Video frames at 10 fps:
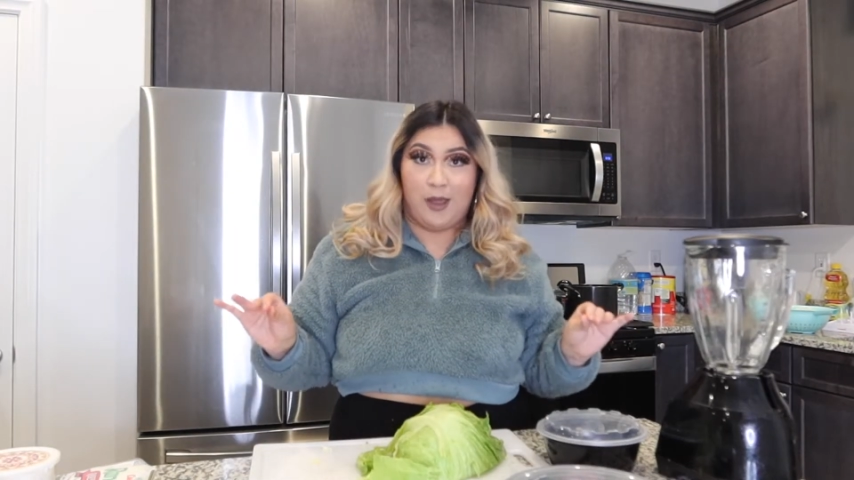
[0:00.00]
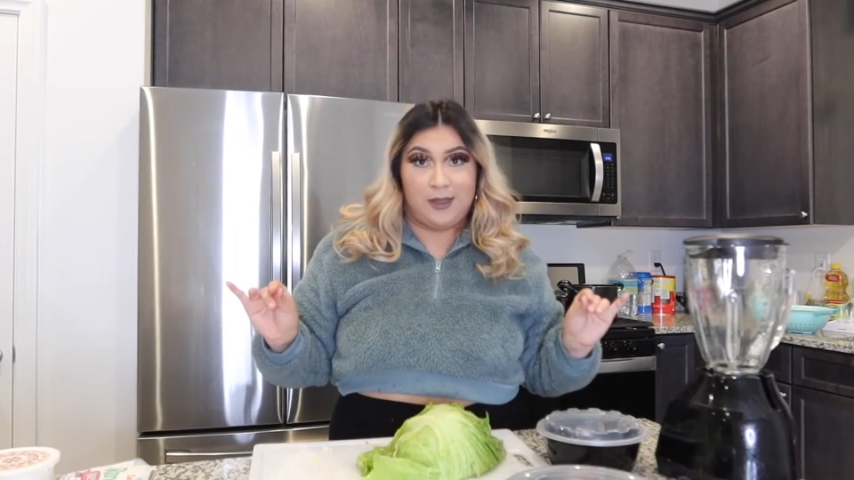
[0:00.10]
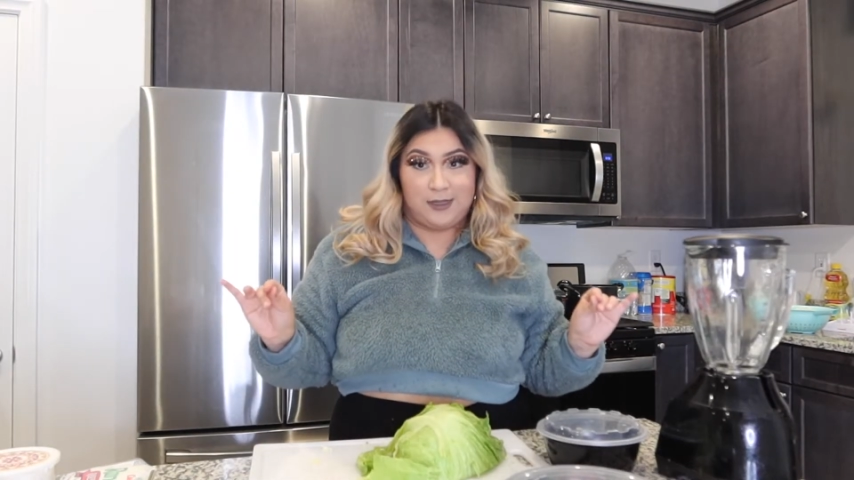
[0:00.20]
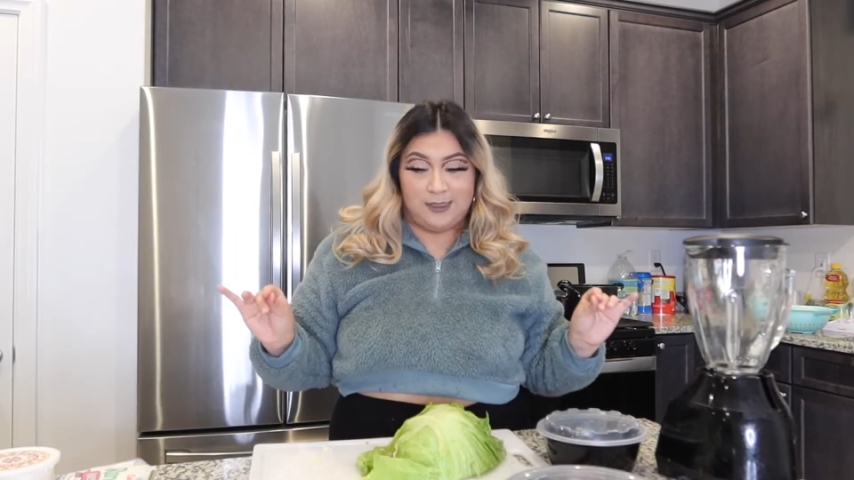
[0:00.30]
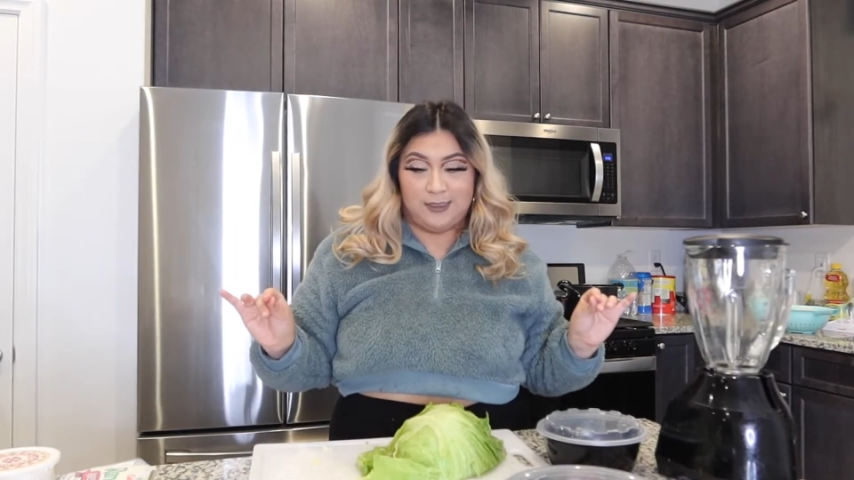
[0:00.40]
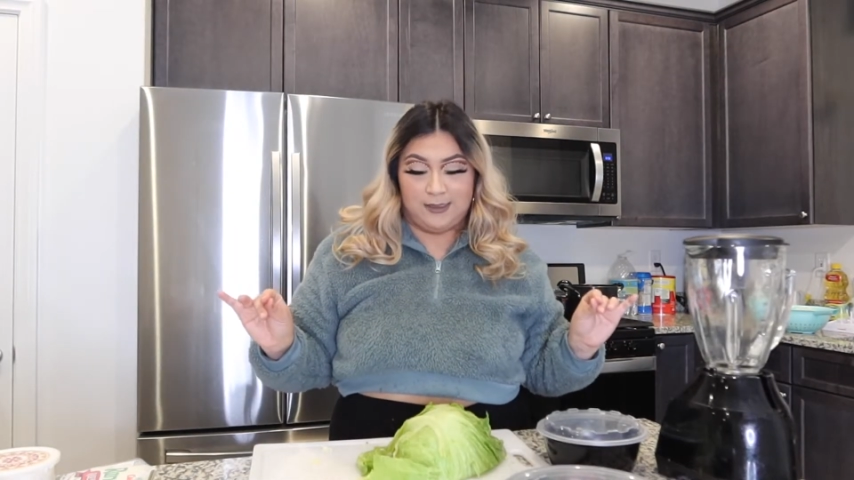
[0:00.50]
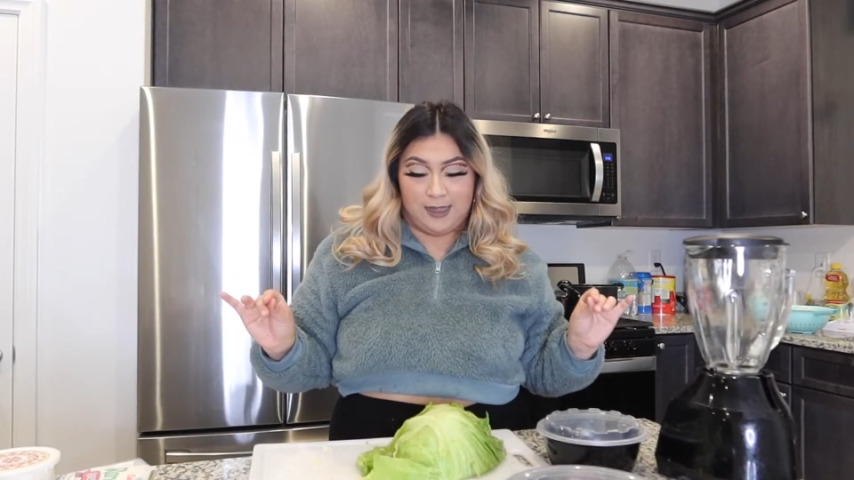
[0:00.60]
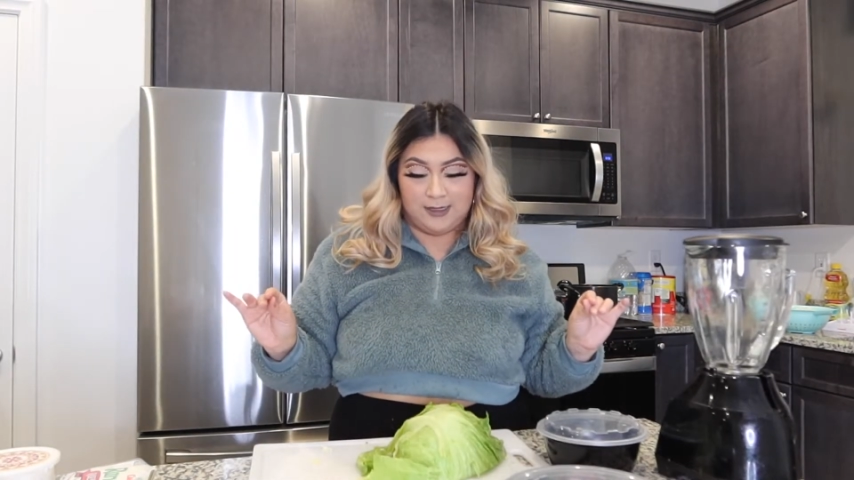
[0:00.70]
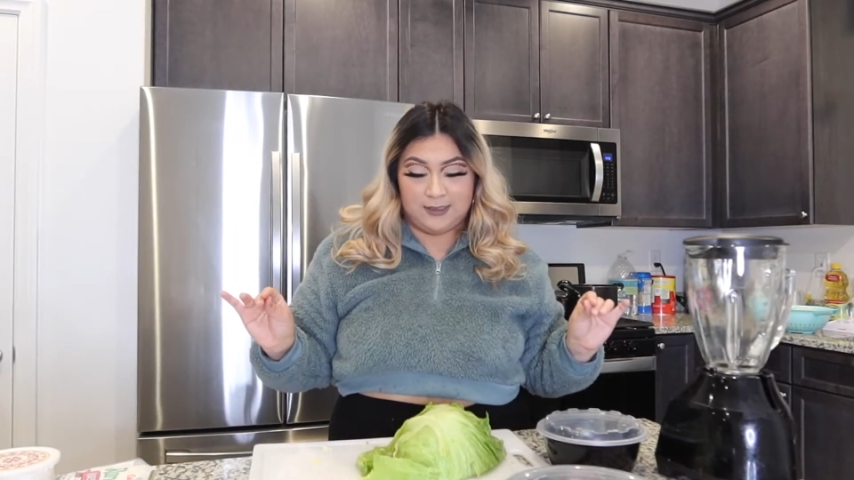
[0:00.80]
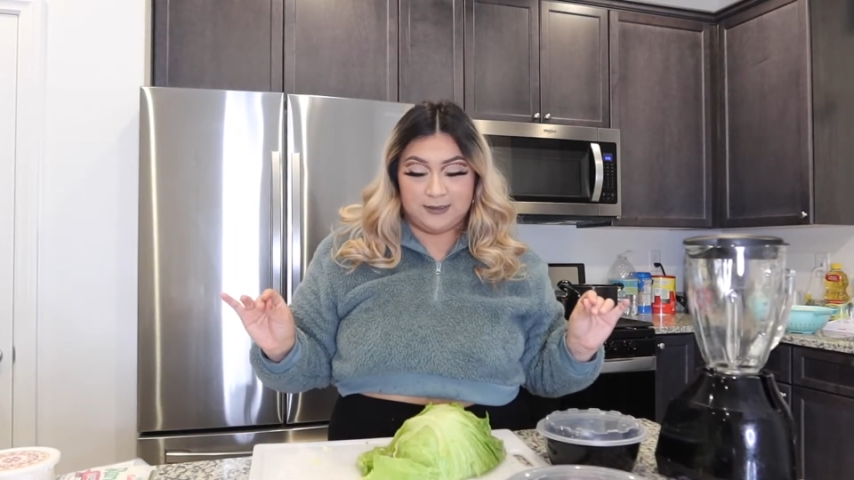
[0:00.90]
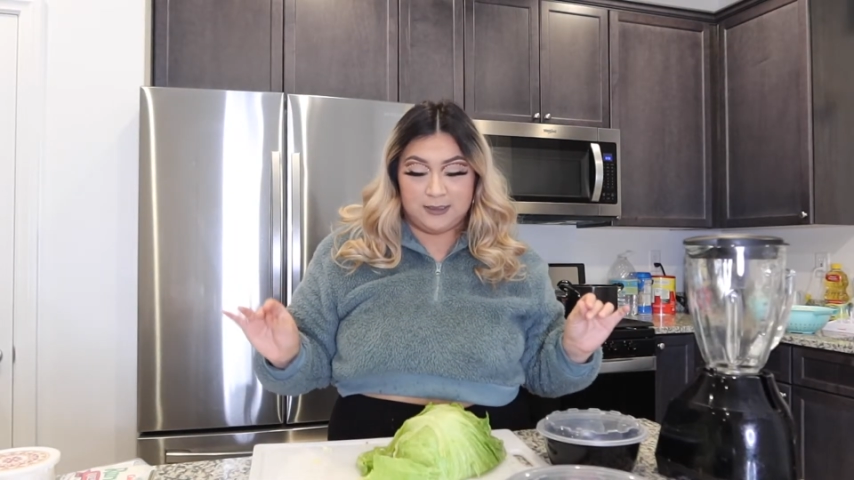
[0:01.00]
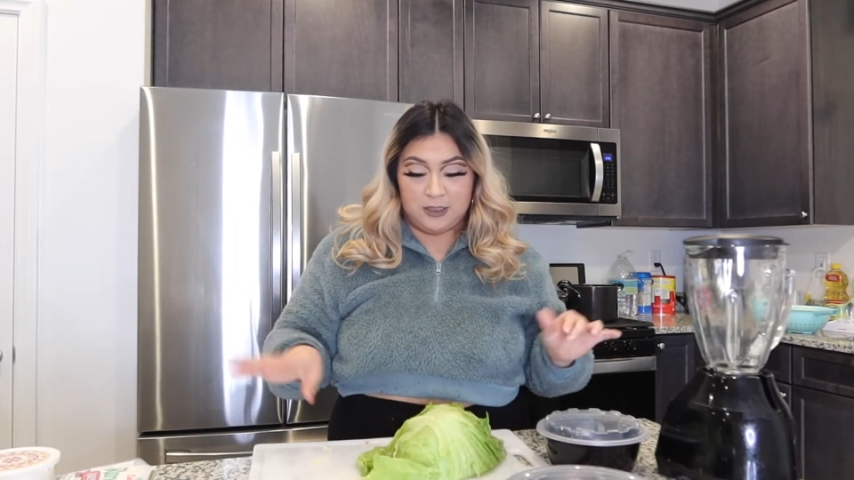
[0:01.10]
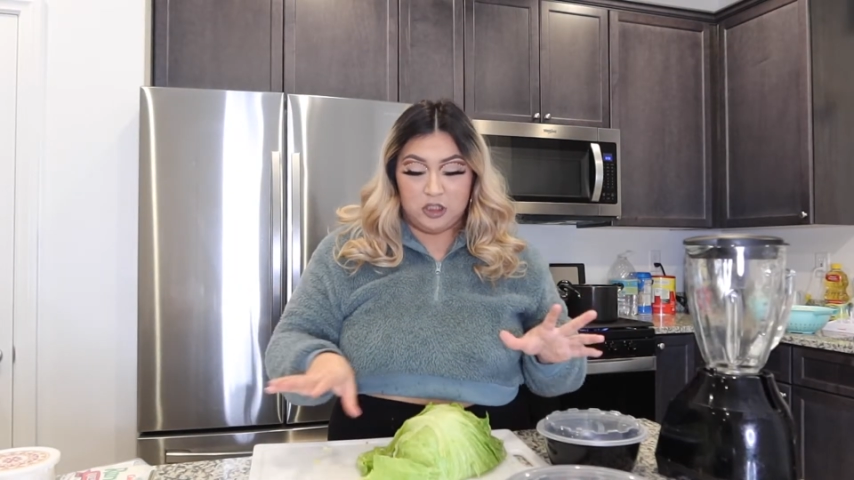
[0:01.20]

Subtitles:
at cutting lettuce,